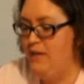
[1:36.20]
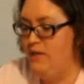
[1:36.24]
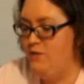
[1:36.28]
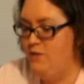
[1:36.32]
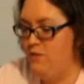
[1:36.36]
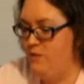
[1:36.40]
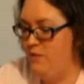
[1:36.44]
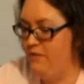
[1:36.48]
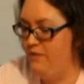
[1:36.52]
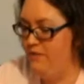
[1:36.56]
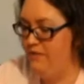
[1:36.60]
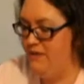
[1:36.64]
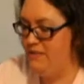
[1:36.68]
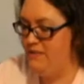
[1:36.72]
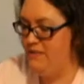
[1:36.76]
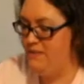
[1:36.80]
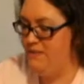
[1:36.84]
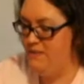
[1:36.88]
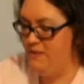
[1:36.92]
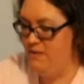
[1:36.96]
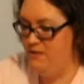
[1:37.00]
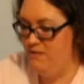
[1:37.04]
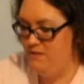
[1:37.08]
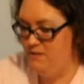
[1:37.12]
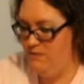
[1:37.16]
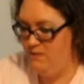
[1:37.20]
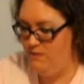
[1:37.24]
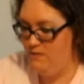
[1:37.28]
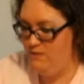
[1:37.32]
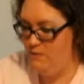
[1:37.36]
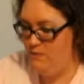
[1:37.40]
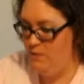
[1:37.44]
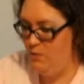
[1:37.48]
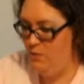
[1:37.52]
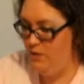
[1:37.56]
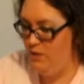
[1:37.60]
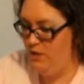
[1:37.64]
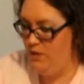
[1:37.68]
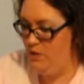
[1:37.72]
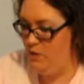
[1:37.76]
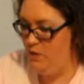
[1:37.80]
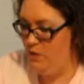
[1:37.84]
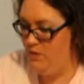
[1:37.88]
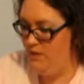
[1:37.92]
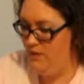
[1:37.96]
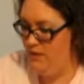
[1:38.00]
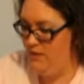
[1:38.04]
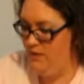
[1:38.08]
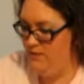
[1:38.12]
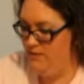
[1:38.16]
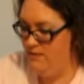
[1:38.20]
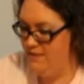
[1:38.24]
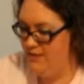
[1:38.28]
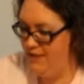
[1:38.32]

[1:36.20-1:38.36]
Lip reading: 2 defensemen, 1 goalie.